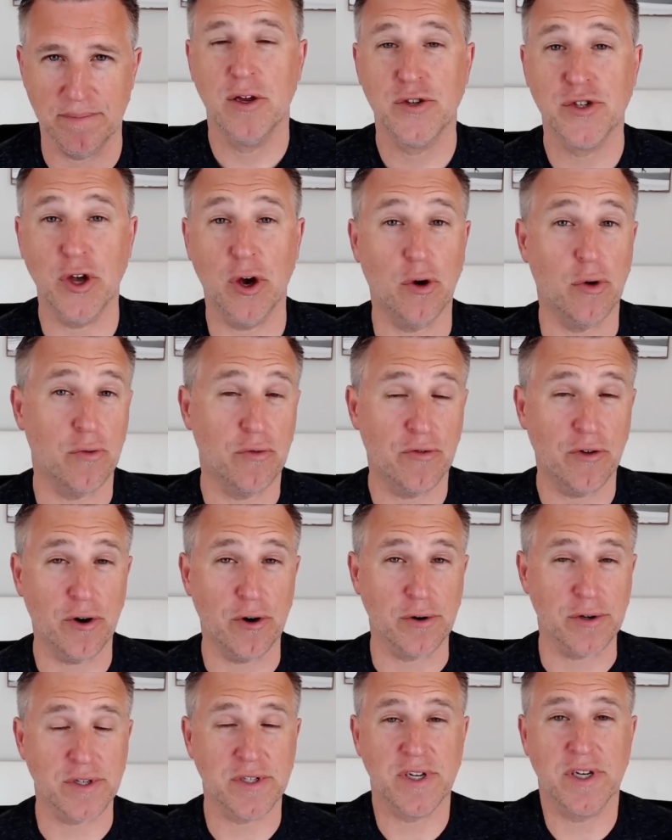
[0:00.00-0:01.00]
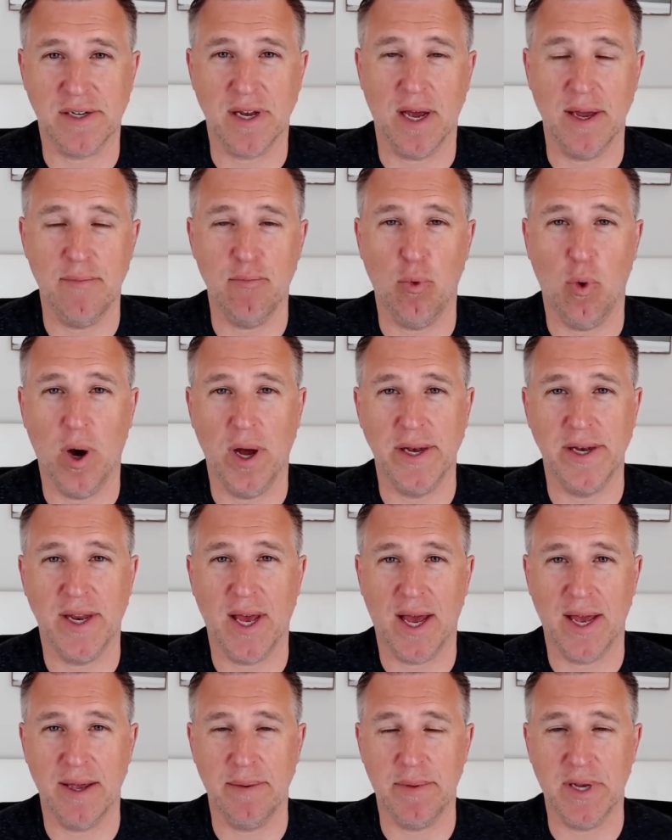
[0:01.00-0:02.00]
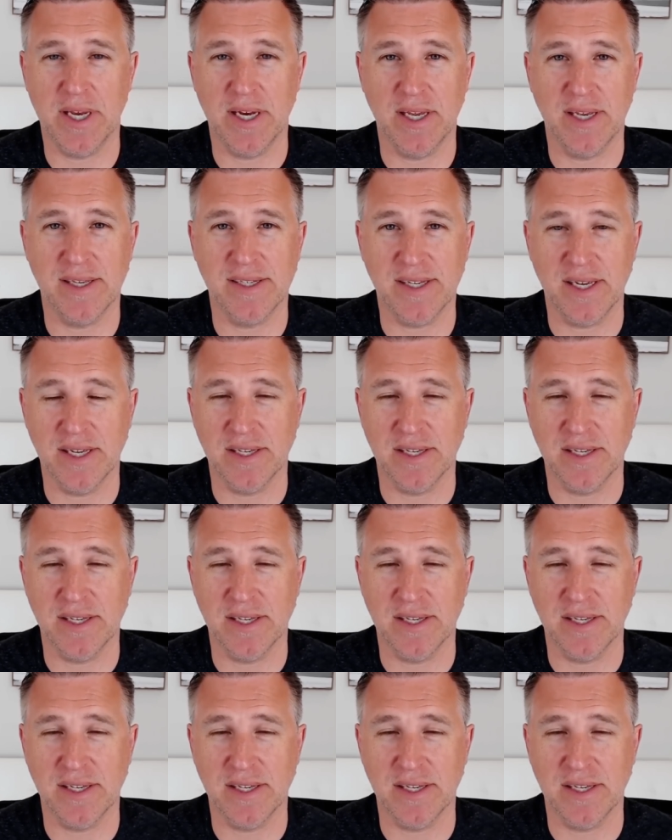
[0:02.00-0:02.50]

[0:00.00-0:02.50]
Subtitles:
So first, type 1 diabetes